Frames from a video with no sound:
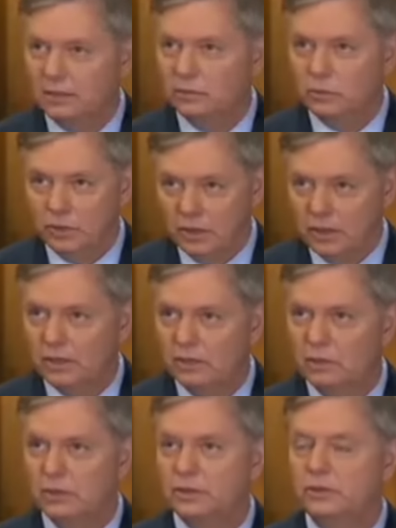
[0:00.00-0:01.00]
we're not
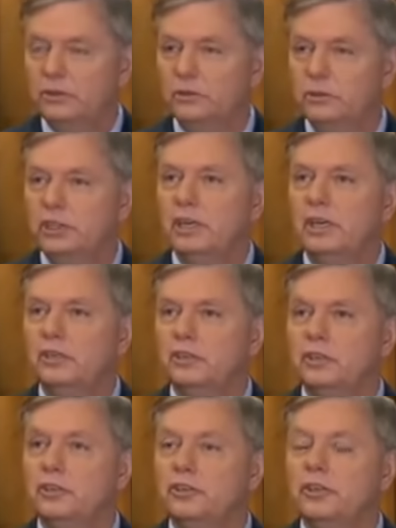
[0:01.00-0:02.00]
going to change the
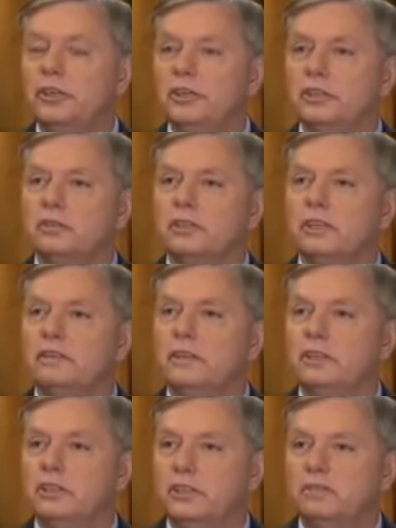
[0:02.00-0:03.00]
traditional
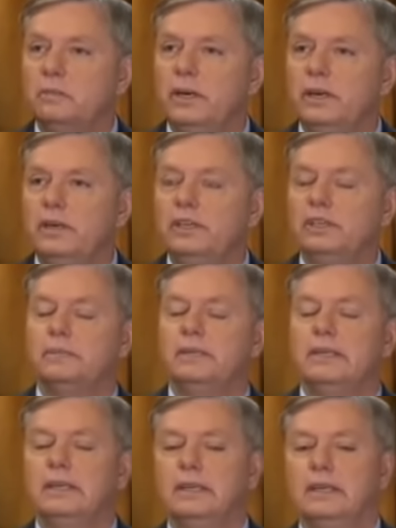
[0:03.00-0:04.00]
definition of marriage.
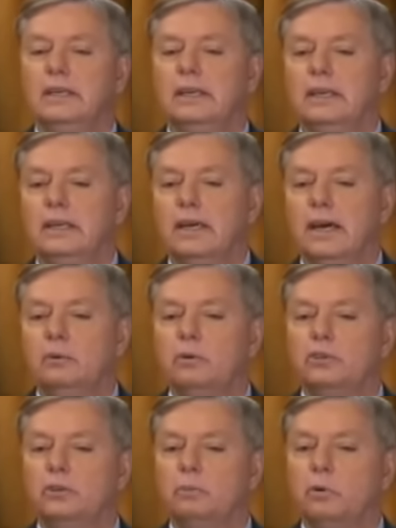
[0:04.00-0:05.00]
And I would
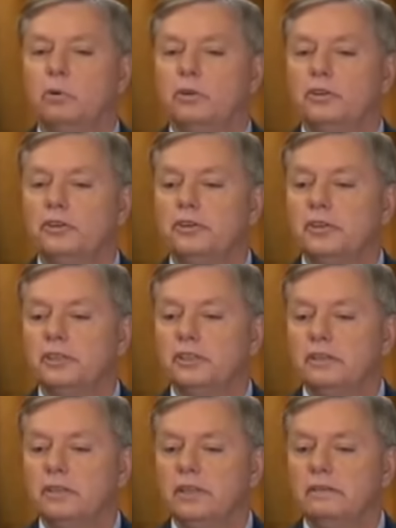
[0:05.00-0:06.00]
support the traditional
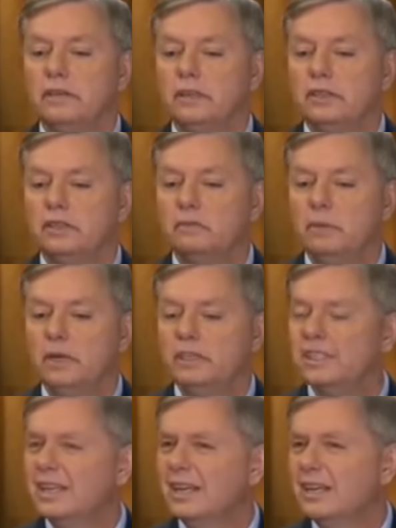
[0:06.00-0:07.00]
definition of marriage,
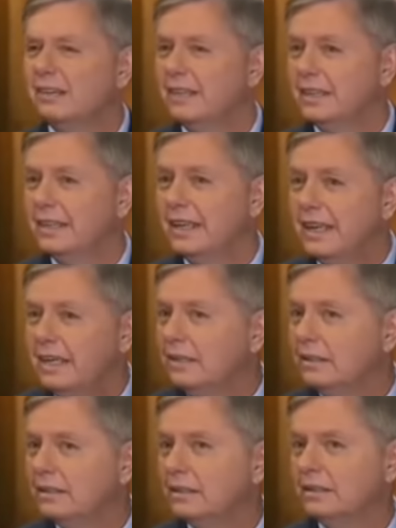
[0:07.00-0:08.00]
not out of hate,
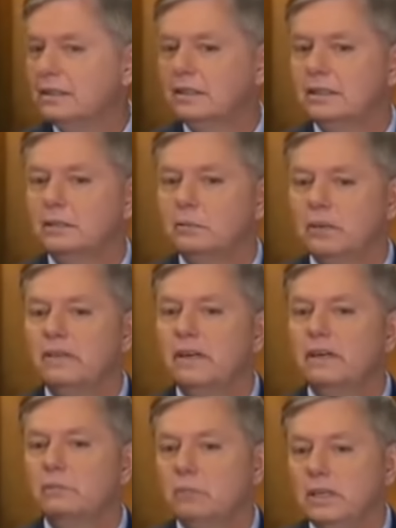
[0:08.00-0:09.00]
but if I
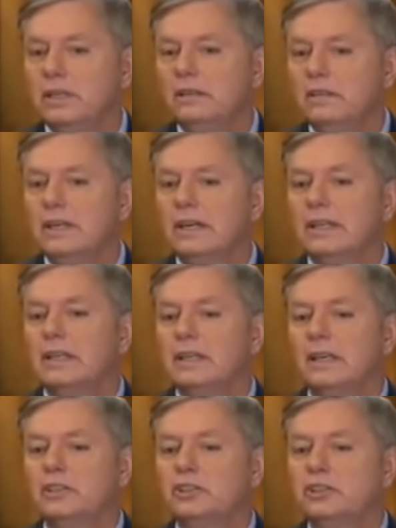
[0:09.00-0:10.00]
believe that, I think that's
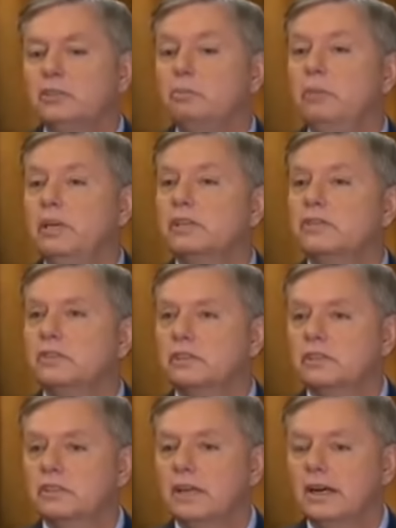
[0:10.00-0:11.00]
just best for
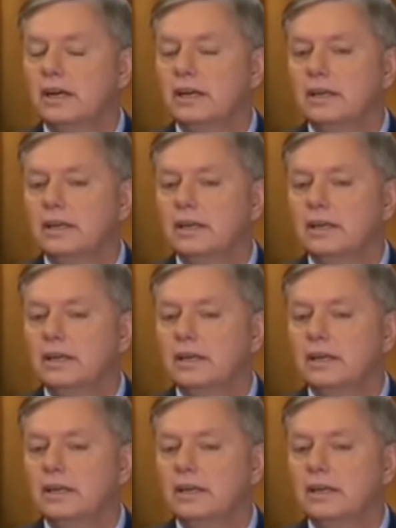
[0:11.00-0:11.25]
society.